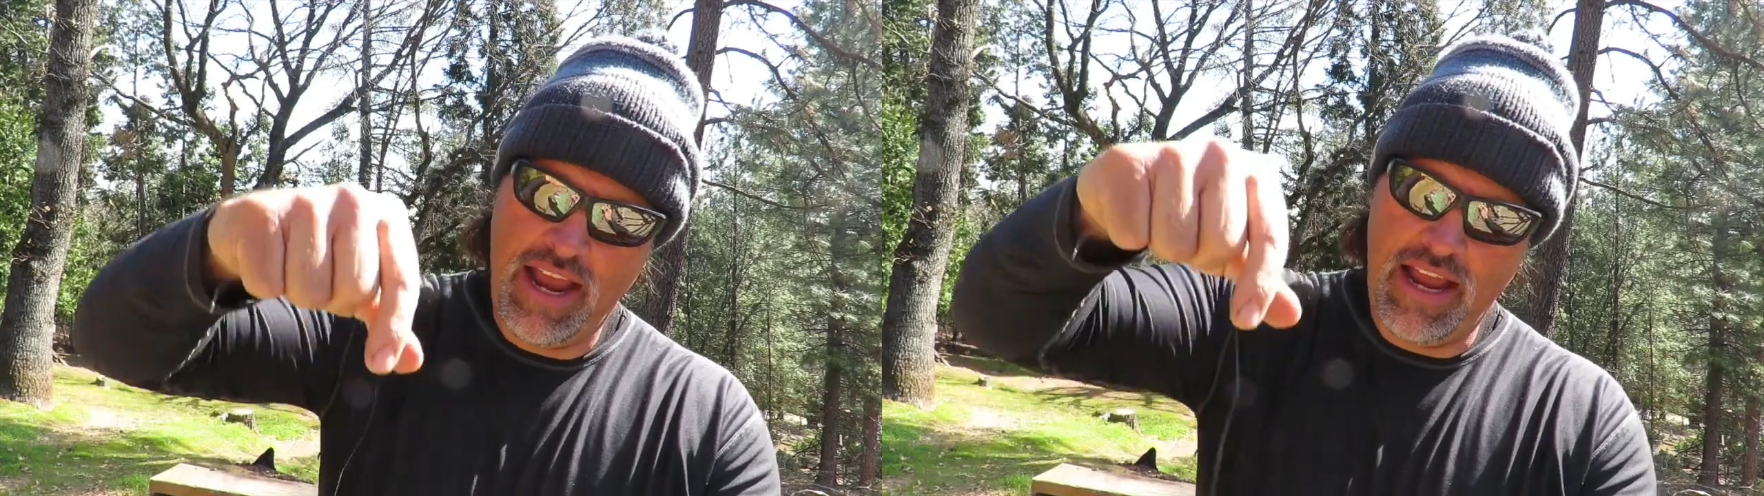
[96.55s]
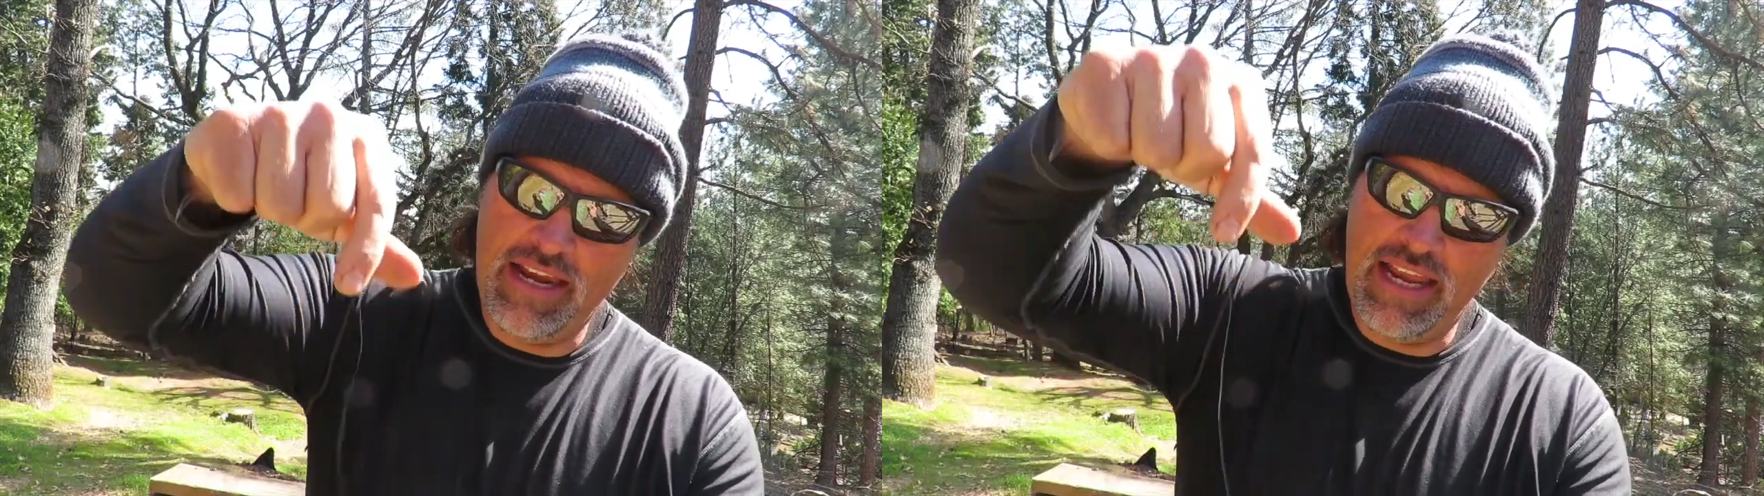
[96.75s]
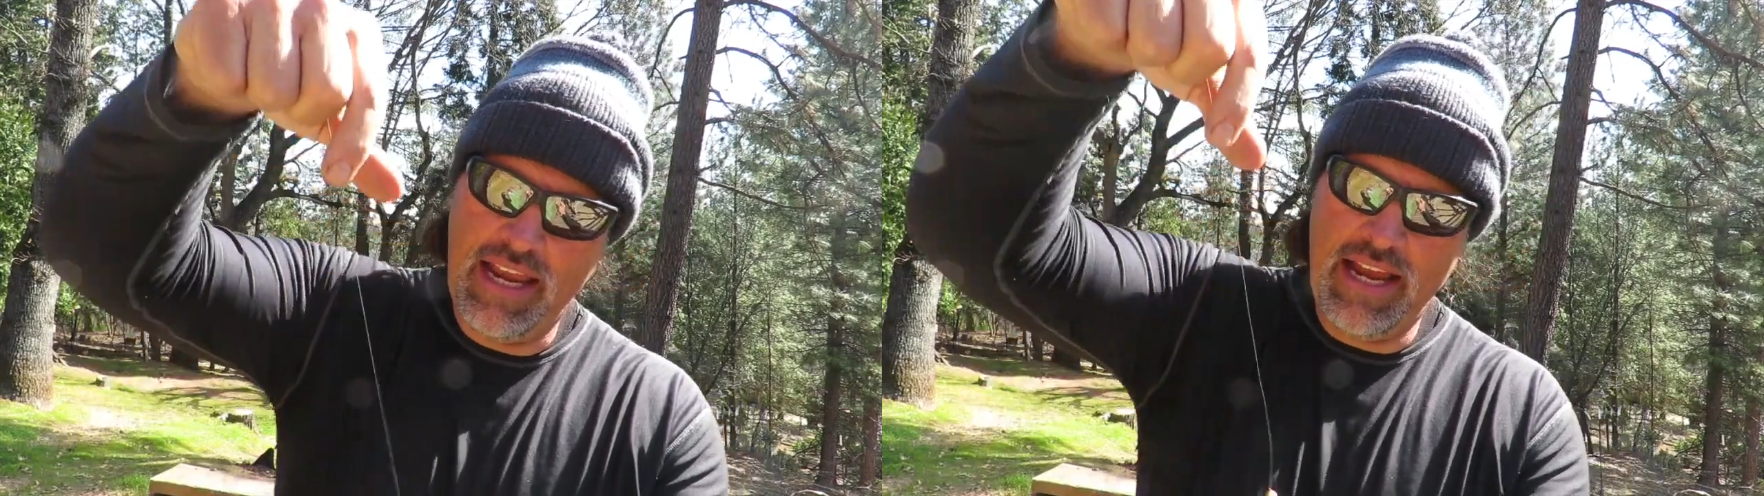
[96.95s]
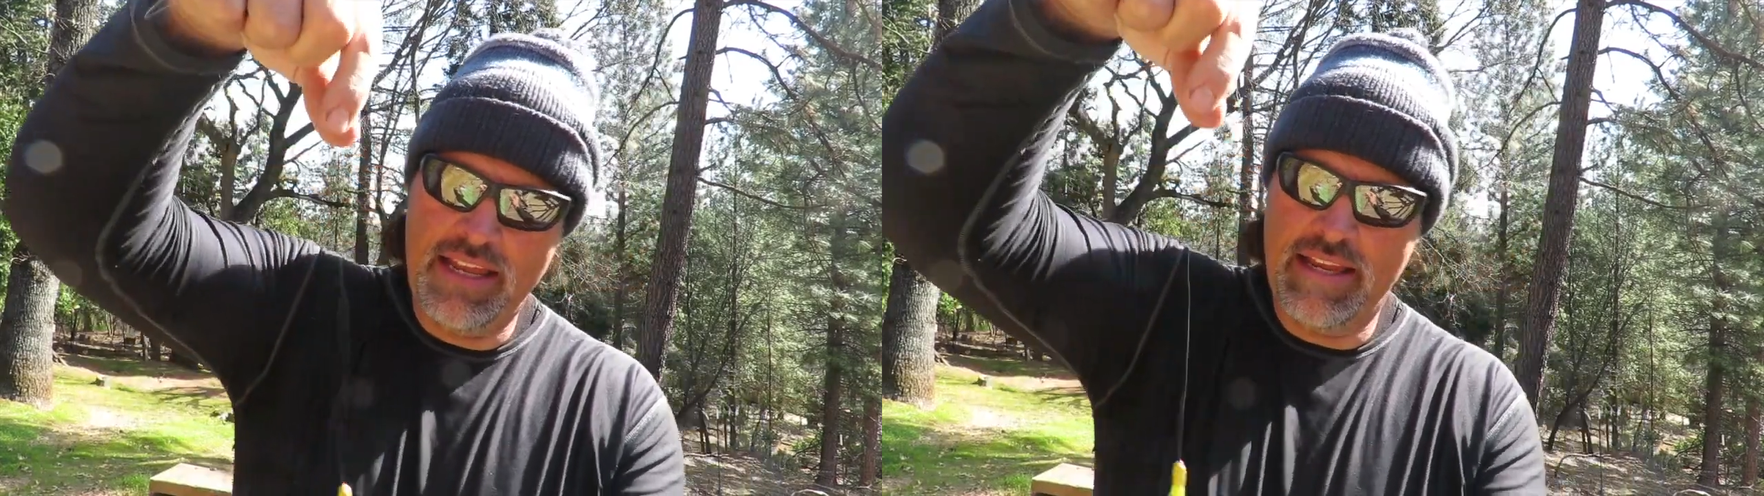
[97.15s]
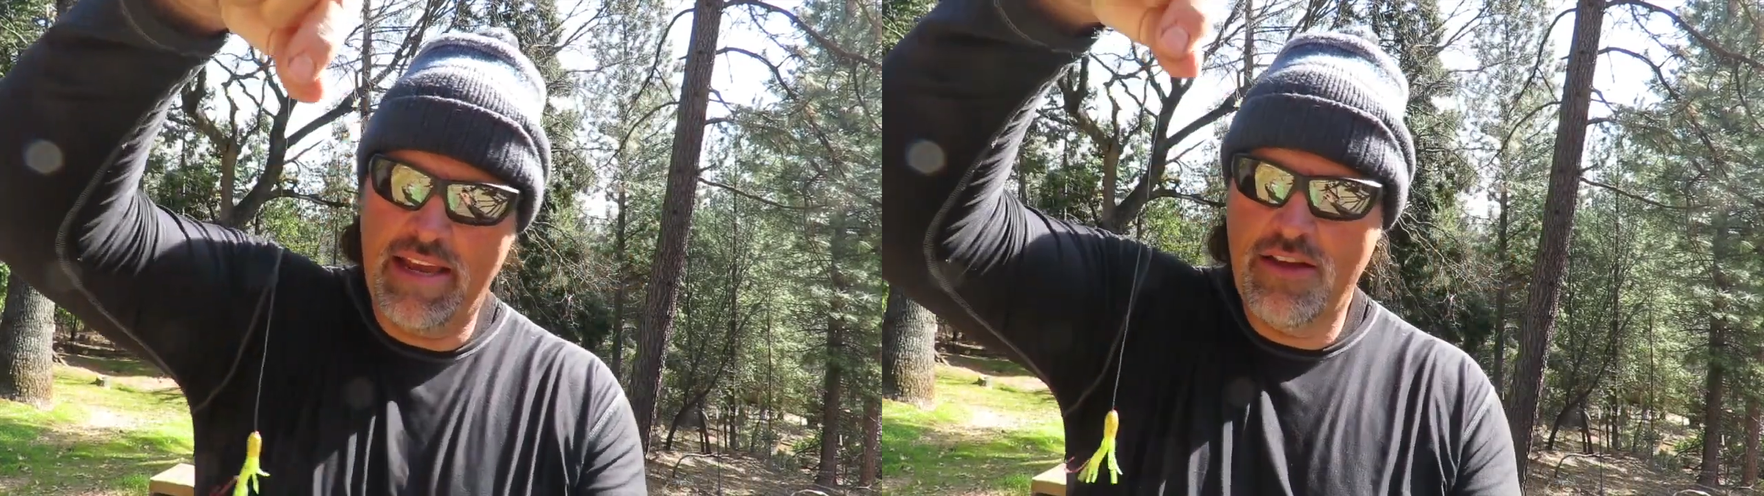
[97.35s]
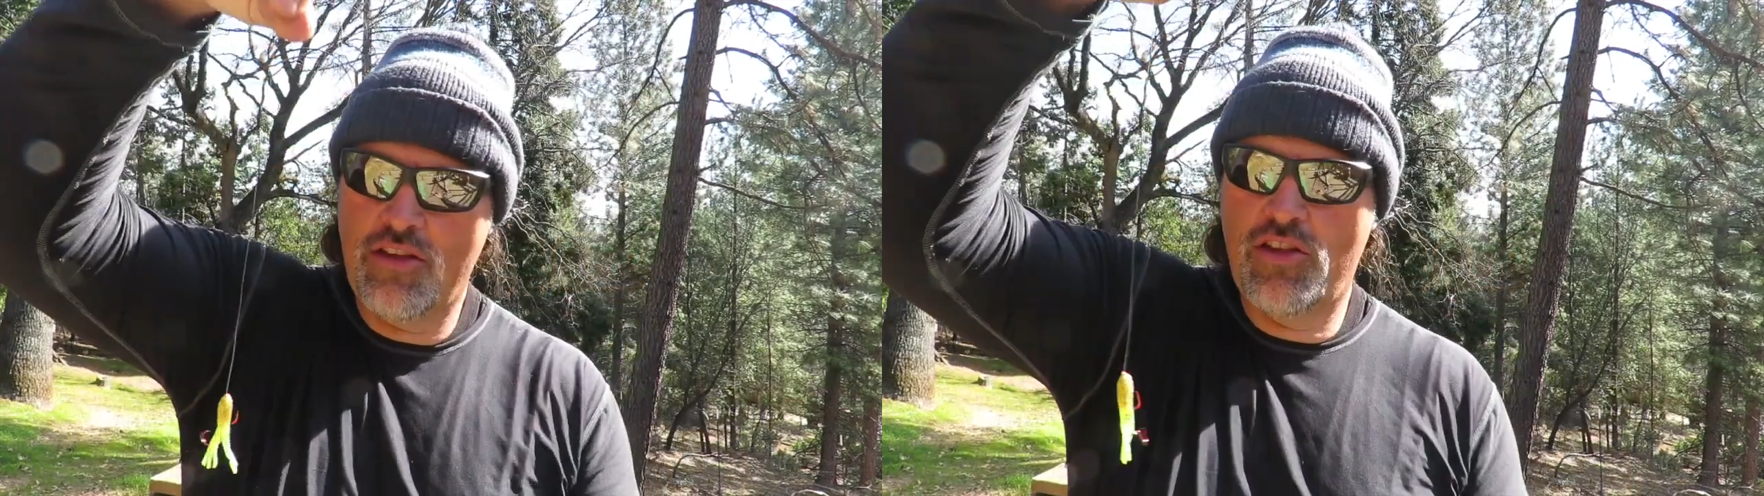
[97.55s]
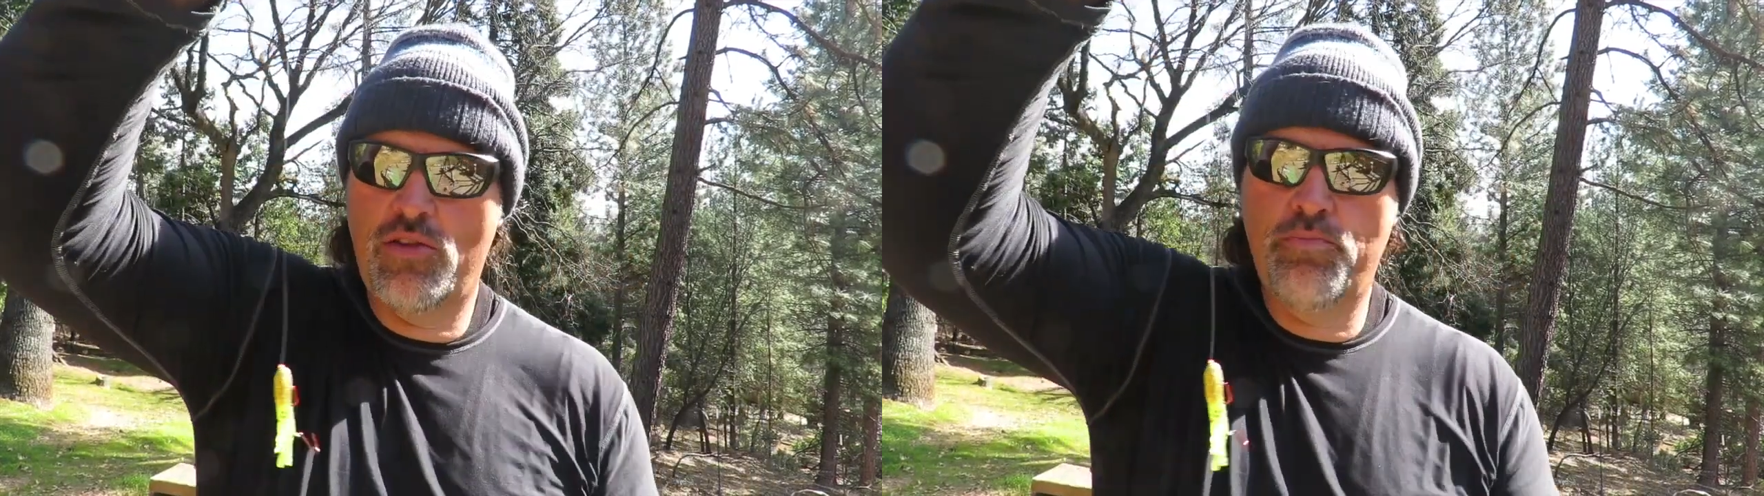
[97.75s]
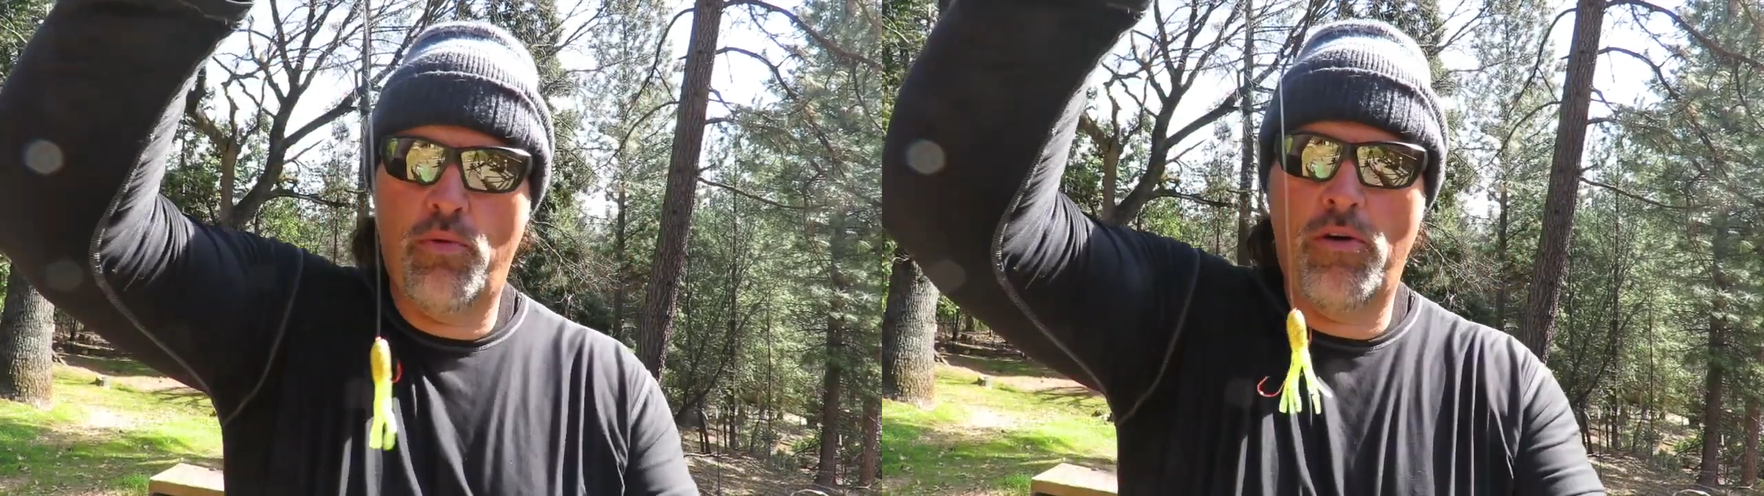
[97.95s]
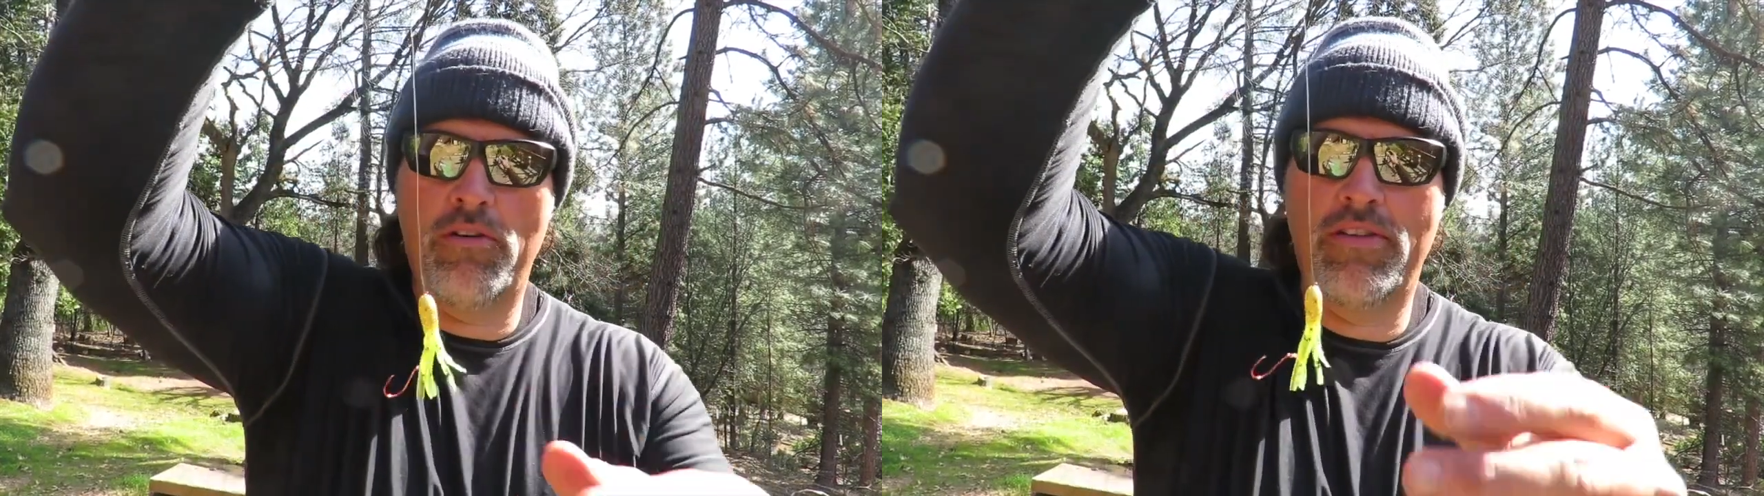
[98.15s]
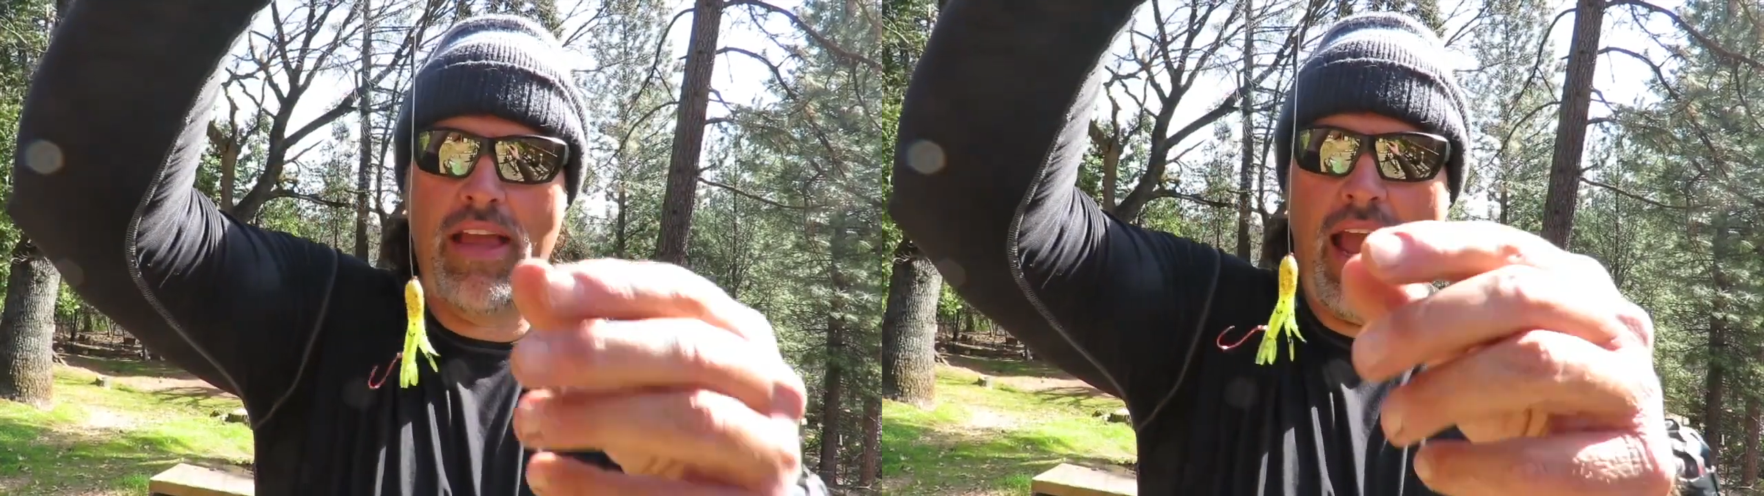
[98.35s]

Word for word: and it sports